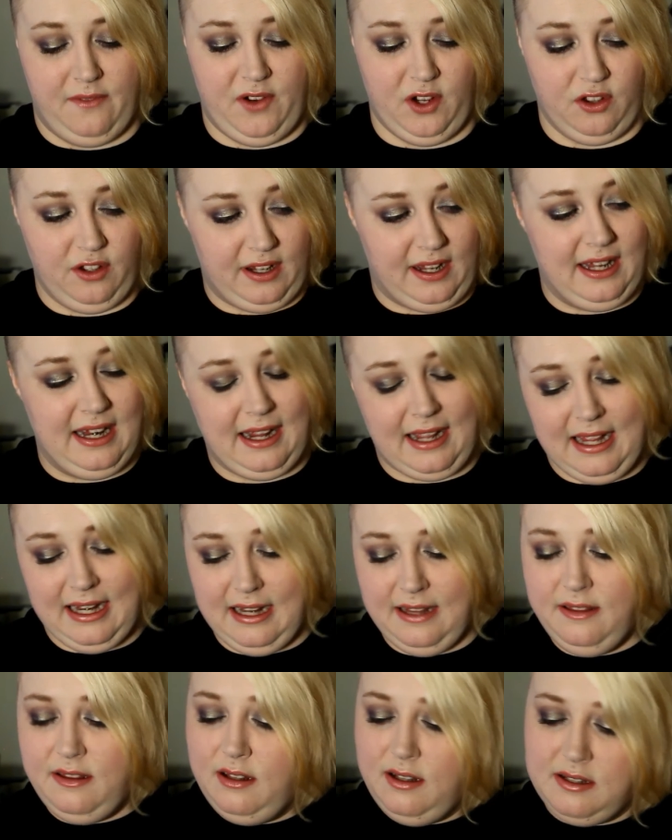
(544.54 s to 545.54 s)
if you're looking at
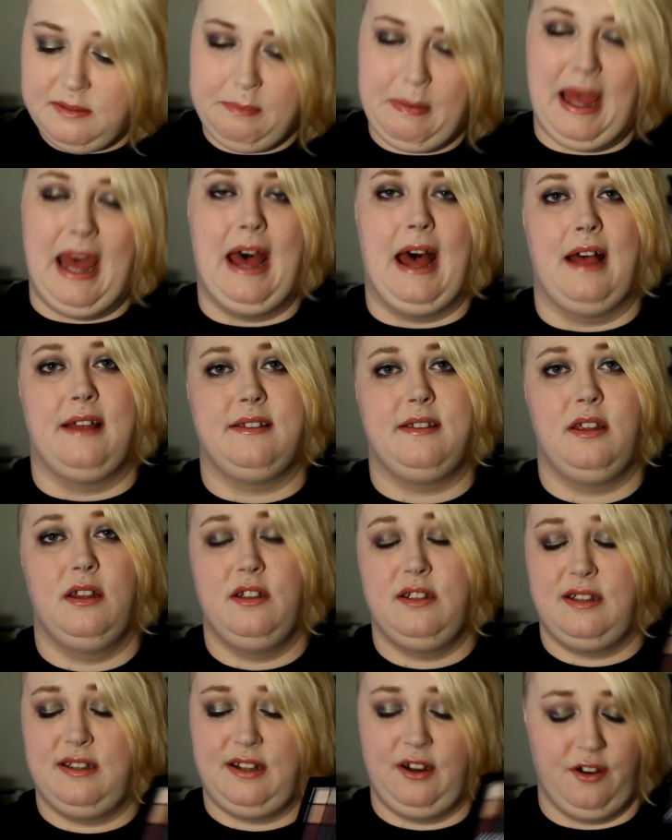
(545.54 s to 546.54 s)
getting these, pass.
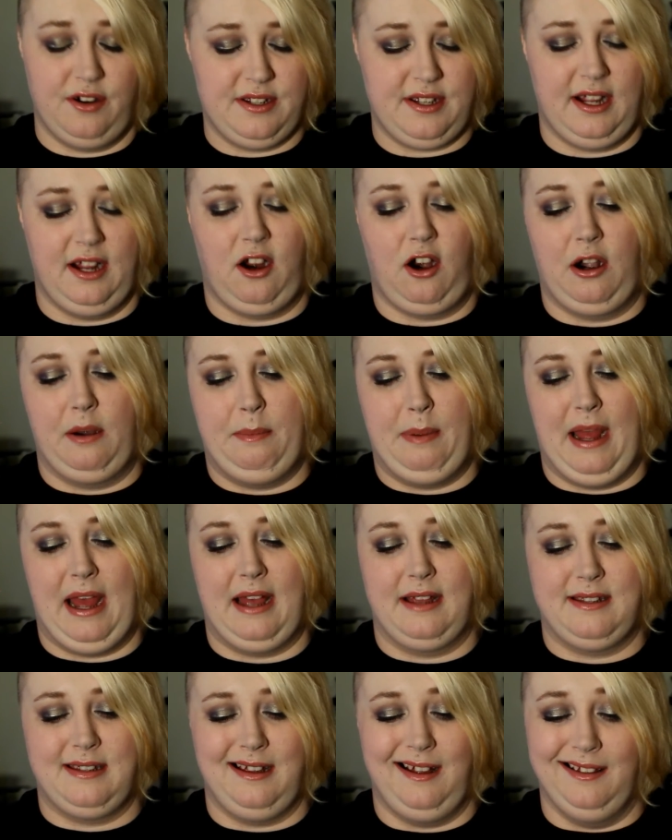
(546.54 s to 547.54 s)
Seriously, hard
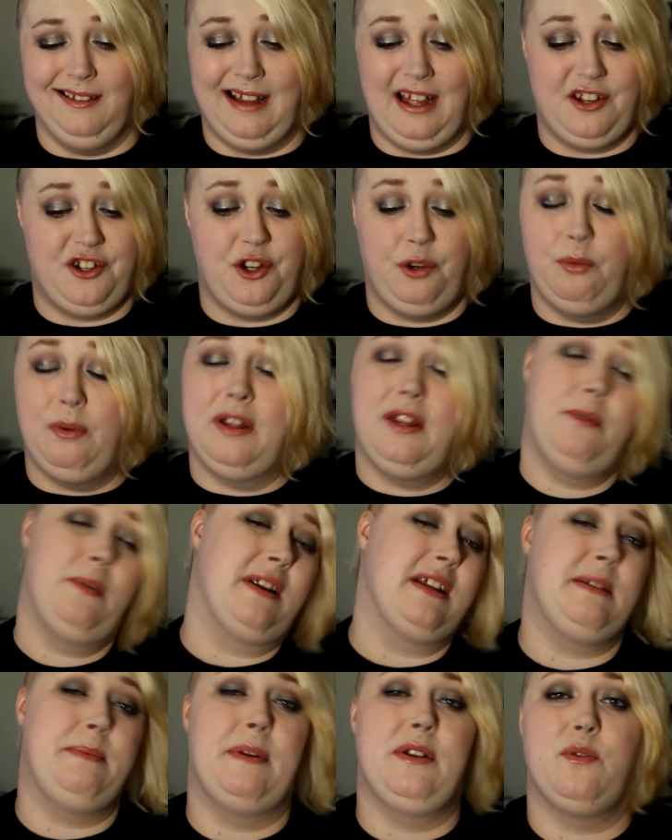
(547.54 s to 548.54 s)
pass, unless you really
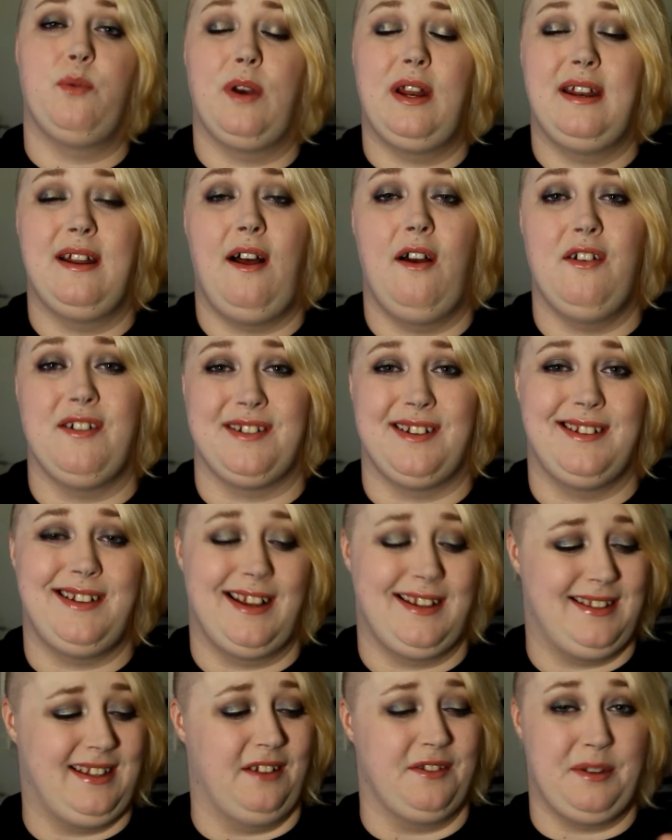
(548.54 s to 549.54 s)
want to spend $20 to
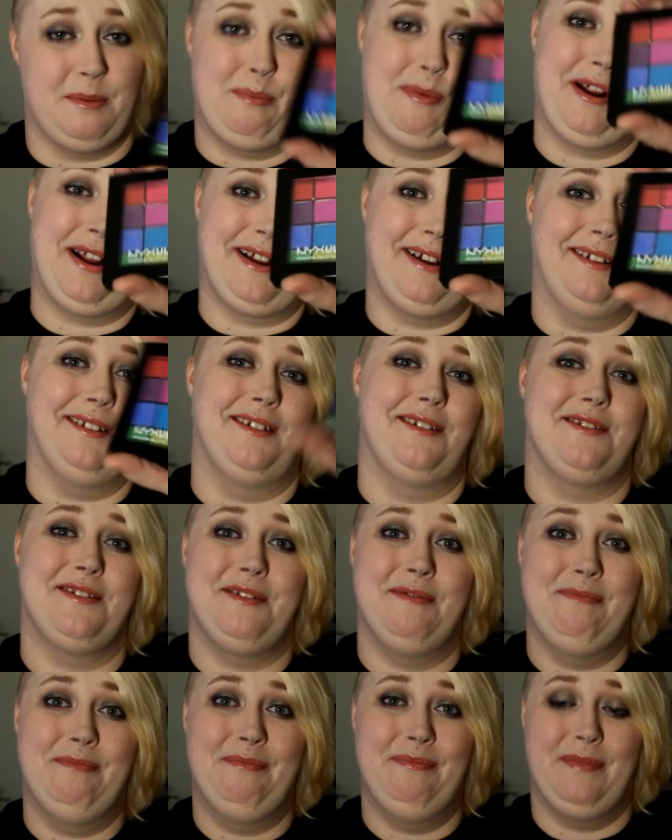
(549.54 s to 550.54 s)
test out some bright
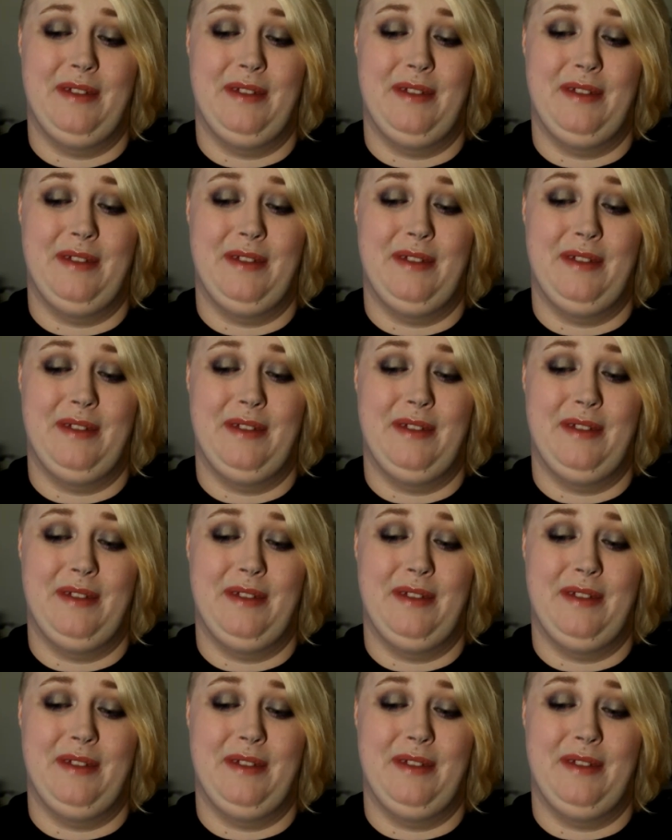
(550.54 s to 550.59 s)
colors.